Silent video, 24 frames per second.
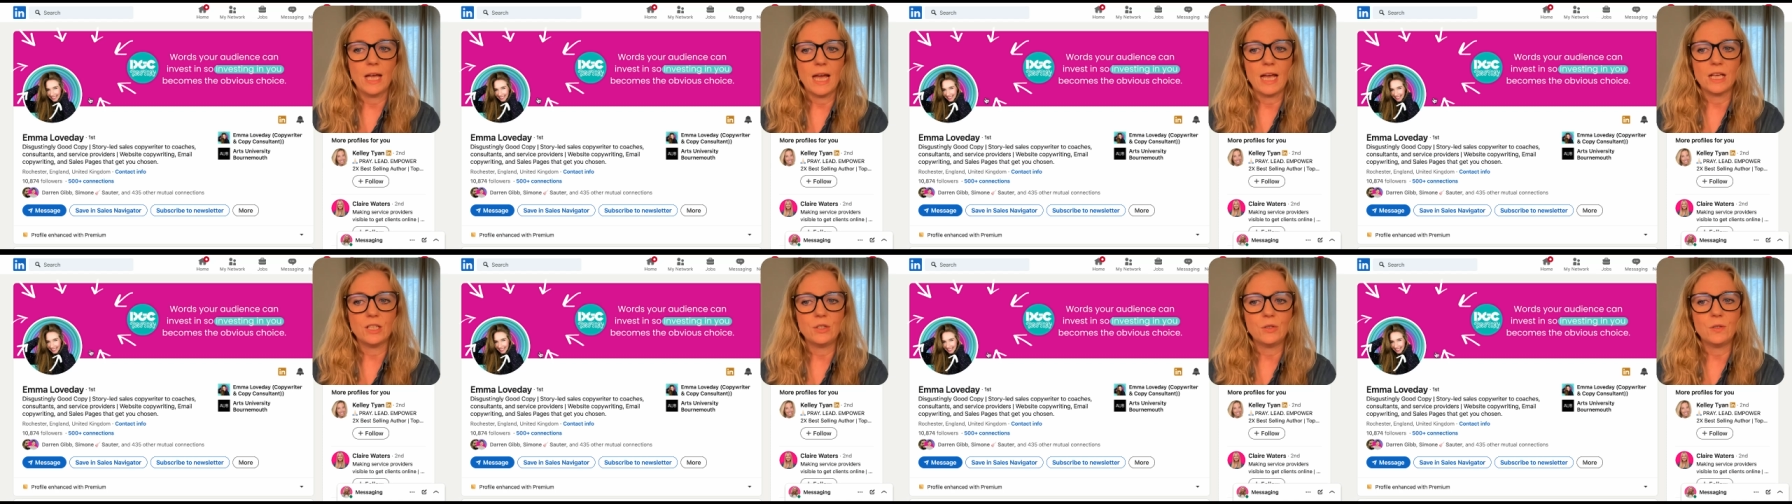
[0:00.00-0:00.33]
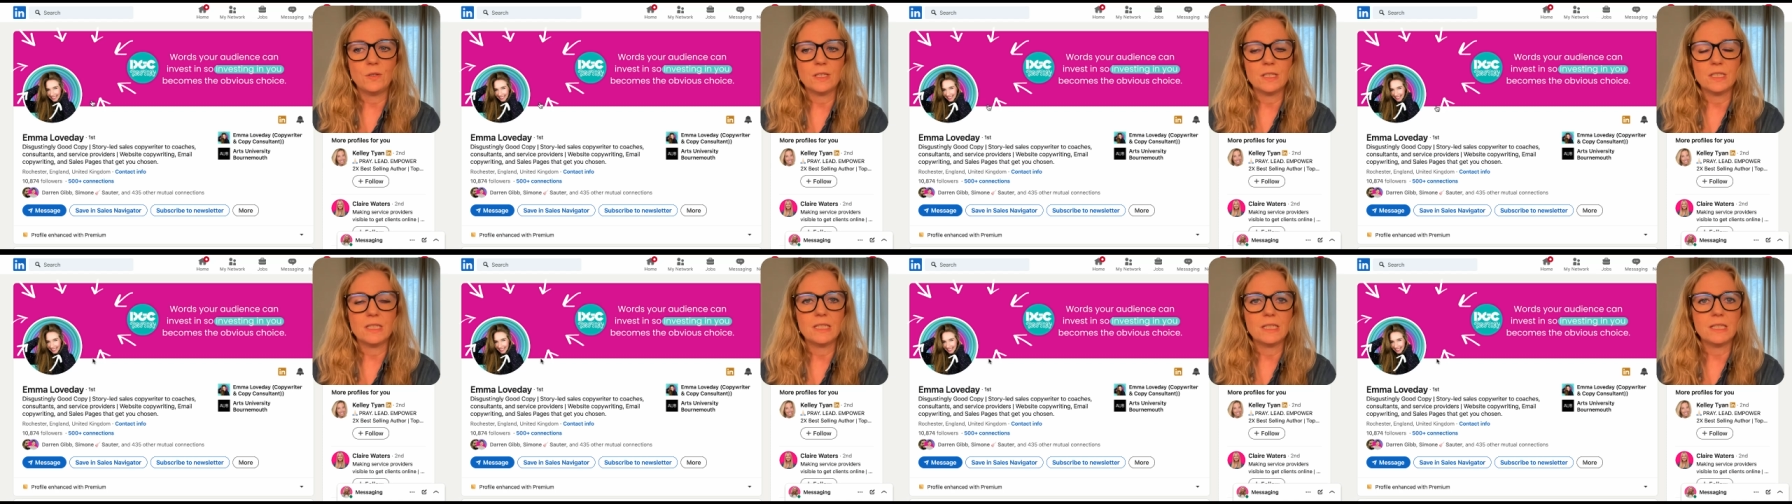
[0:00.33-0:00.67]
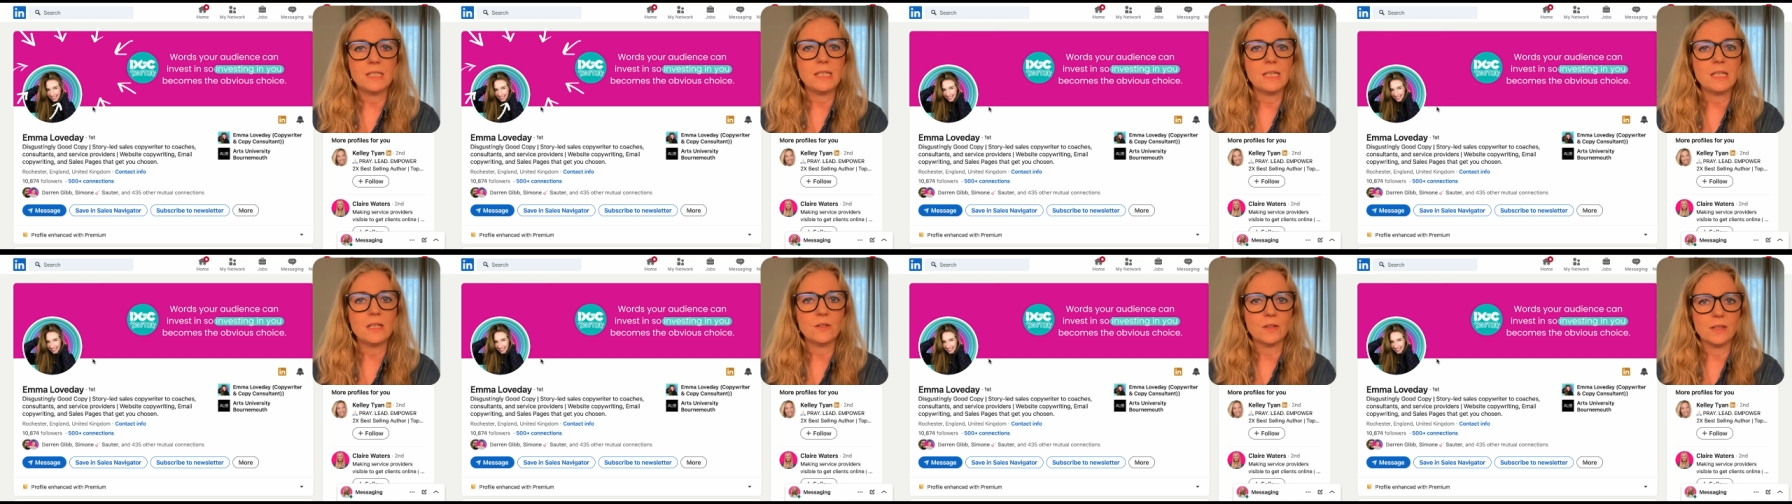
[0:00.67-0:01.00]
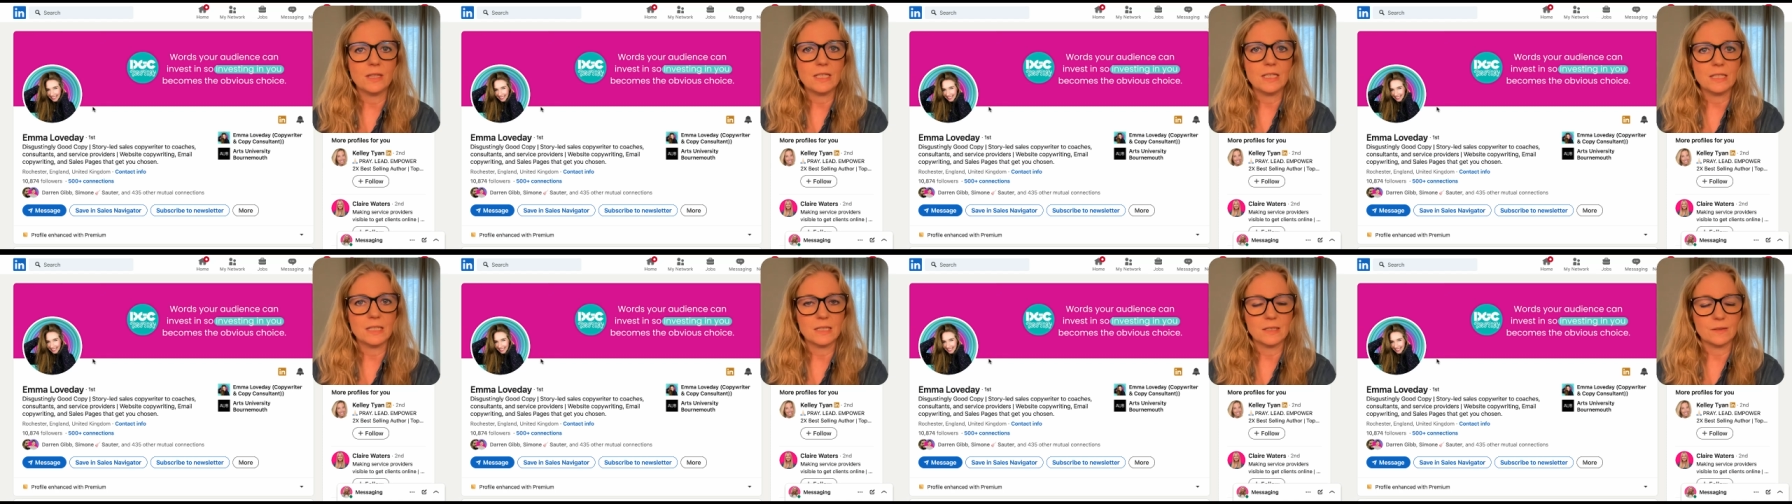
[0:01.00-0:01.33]
As you can see on
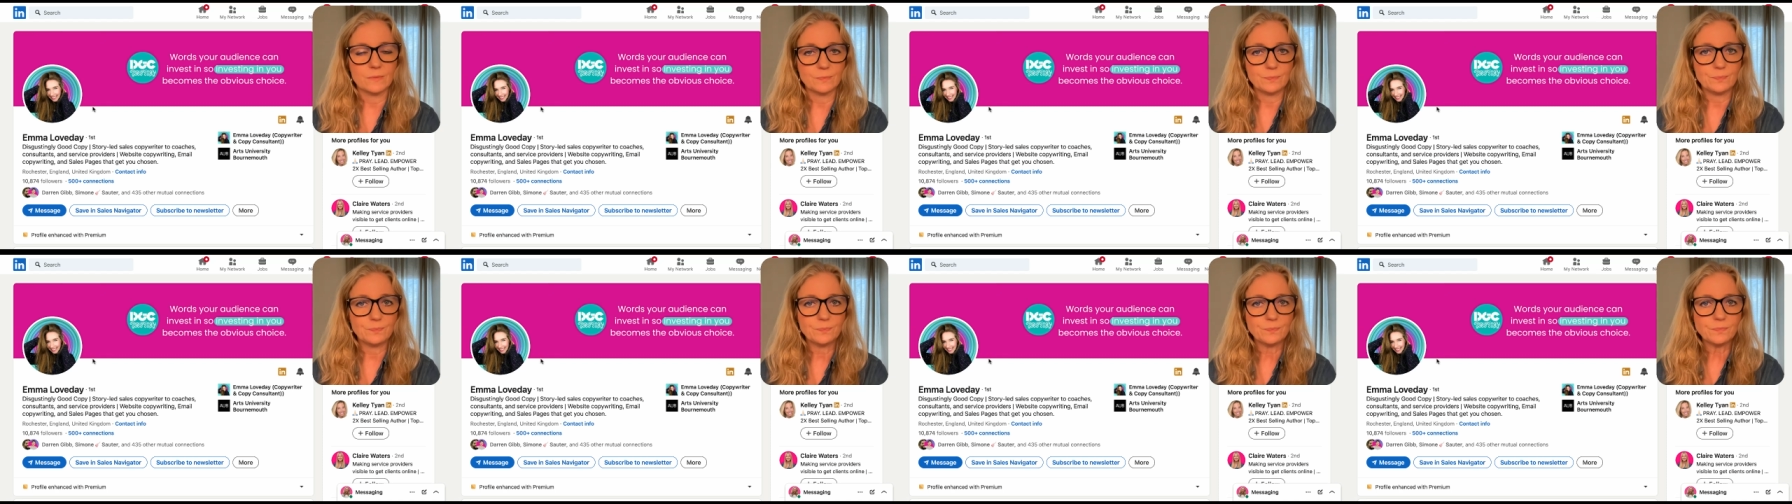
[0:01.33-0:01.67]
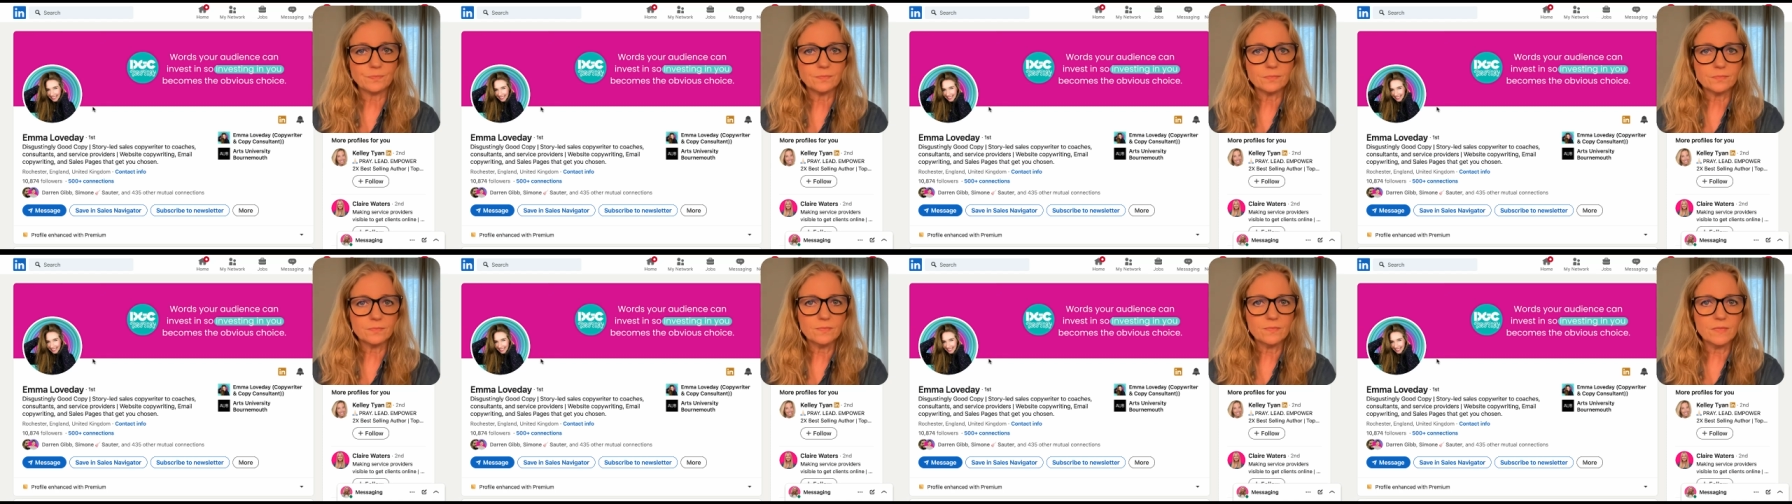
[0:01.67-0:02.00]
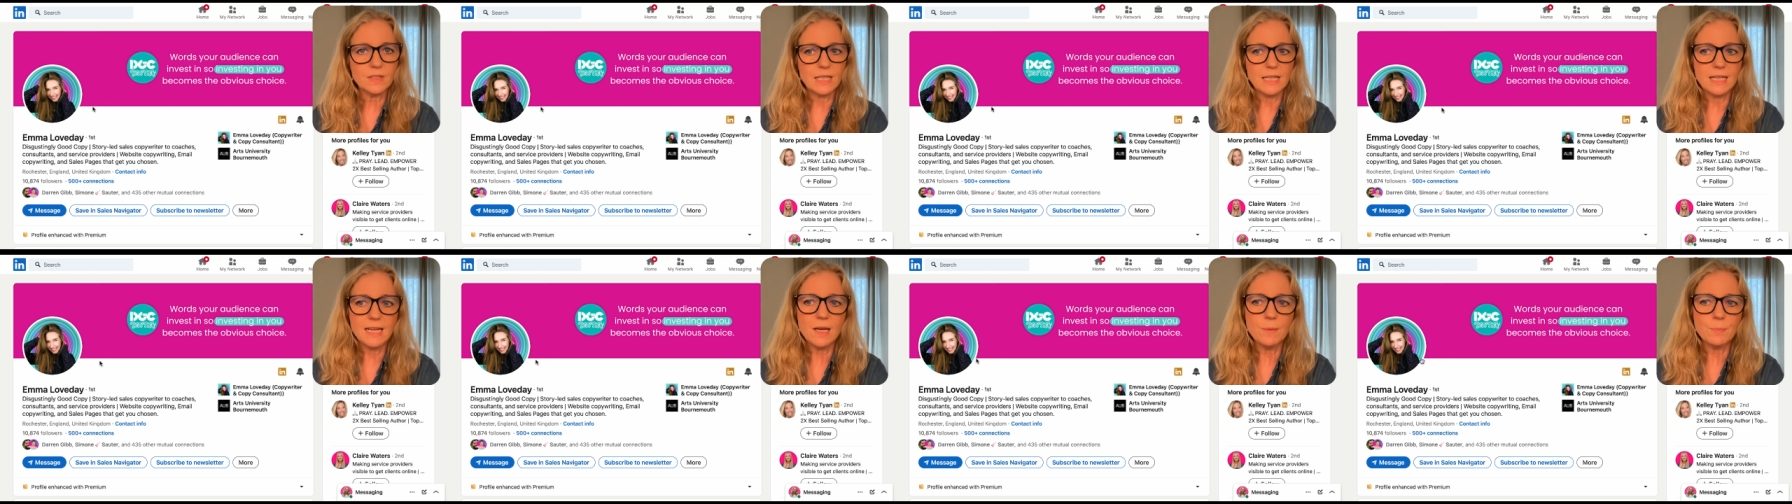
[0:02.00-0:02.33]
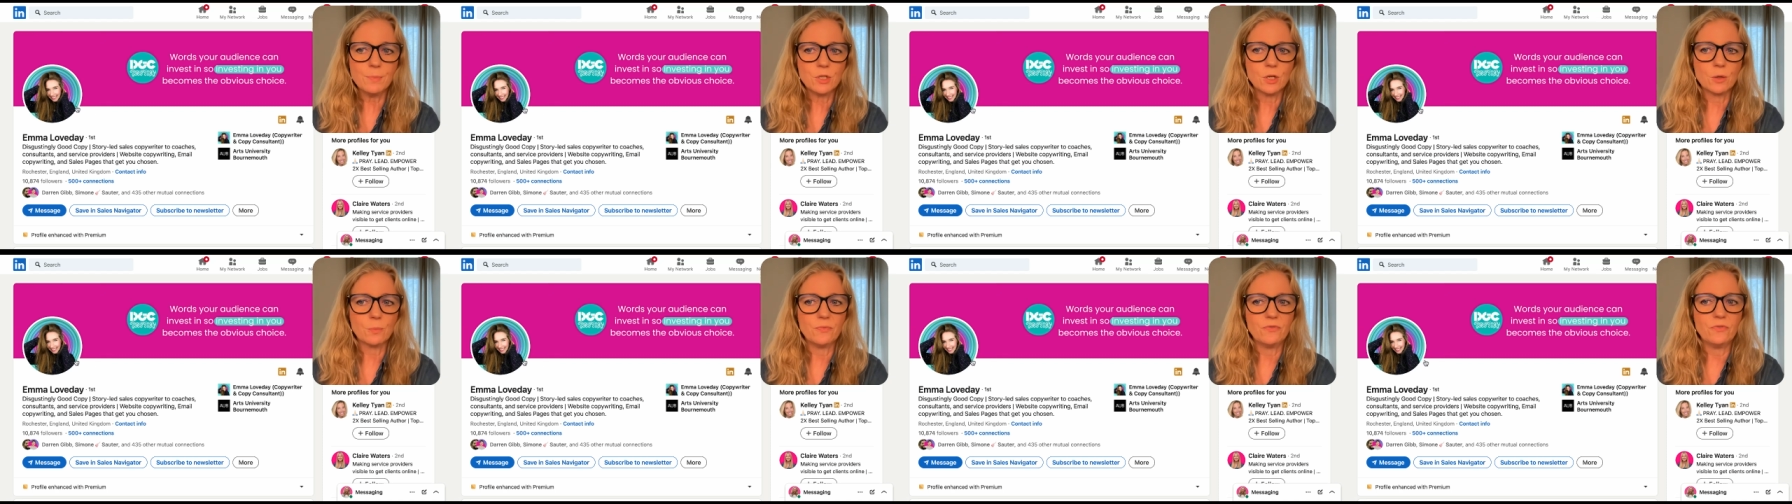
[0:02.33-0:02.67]
this
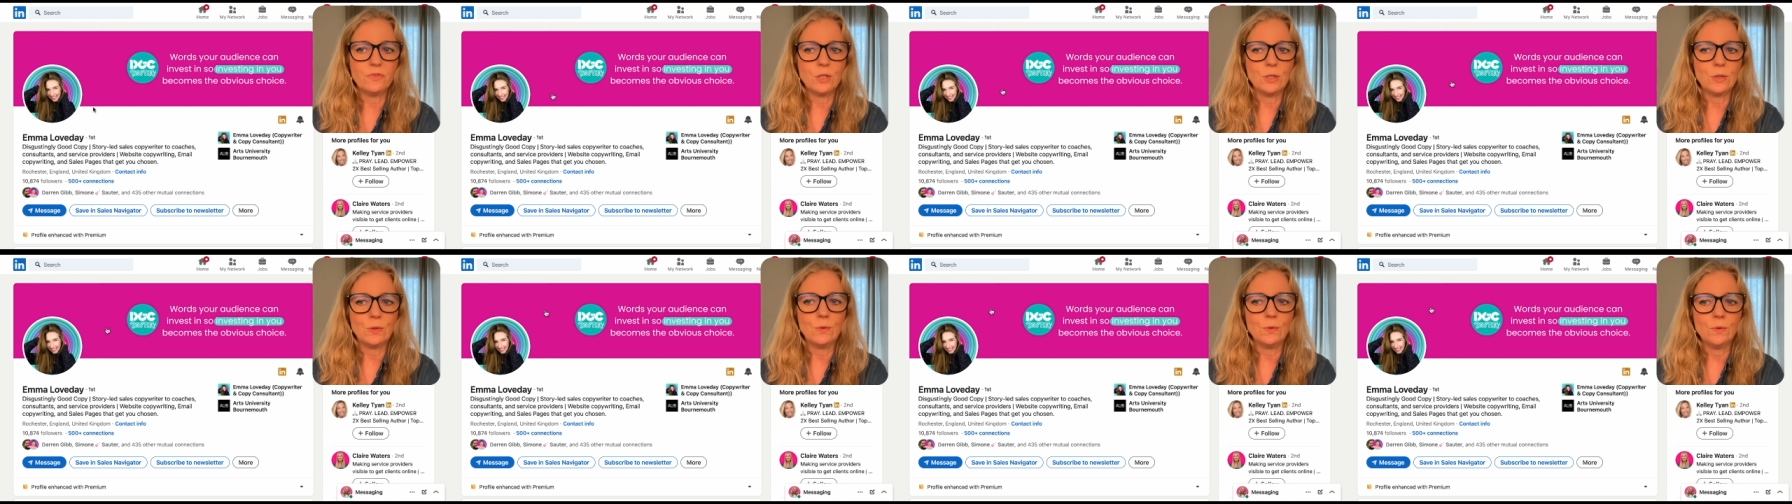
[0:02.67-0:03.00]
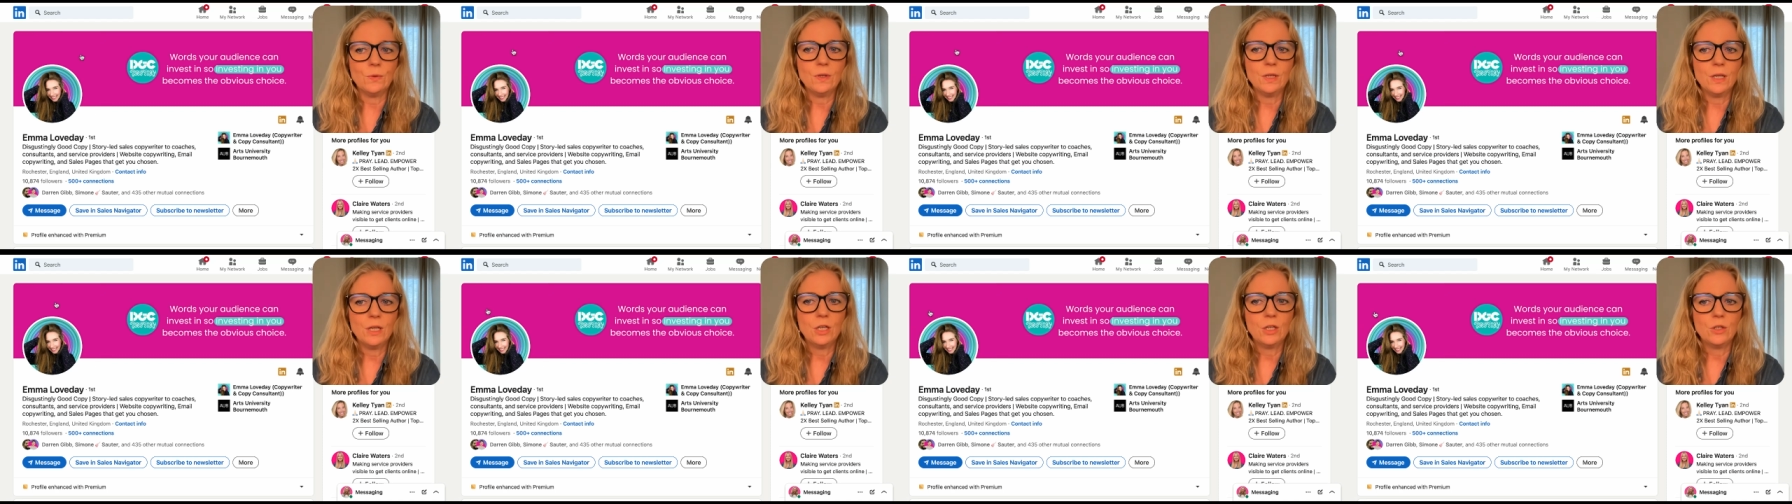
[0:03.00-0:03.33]
laptop view,